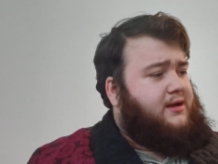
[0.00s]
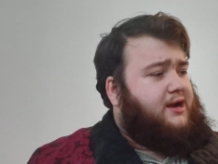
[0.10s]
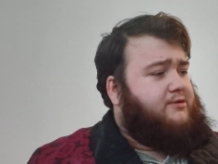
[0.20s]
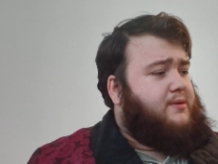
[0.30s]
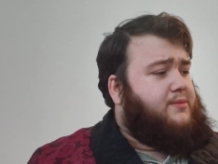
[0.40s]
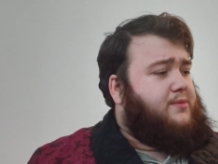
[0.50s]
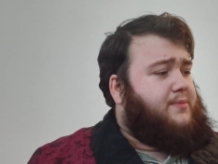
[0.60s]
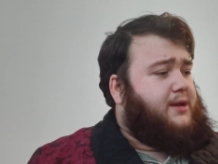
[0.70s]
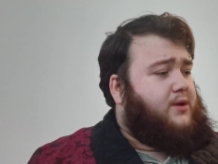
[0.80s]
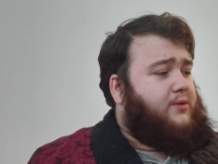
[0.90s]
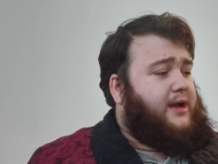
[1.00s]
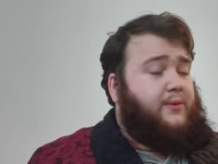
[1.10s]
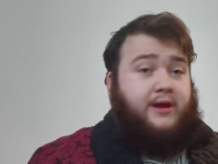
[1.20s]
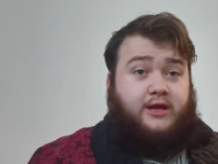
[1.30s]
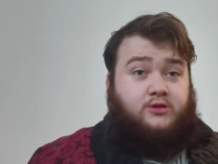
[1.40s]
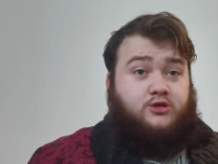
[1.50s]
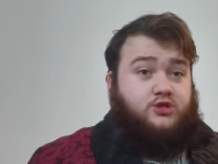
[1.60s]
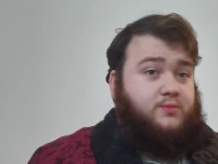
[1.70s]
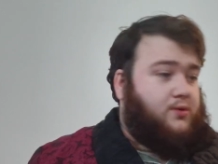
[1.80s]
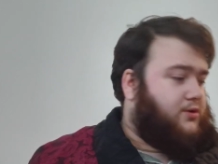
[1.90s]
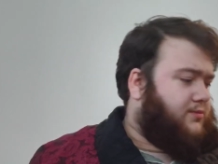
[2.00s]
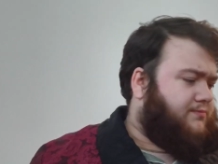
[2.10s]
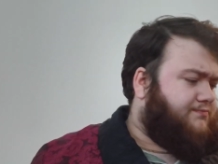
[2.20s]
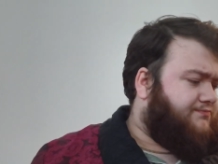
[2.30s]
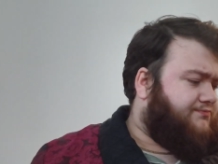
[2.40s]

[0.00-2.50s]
I remember them being okay when I used to smoke them.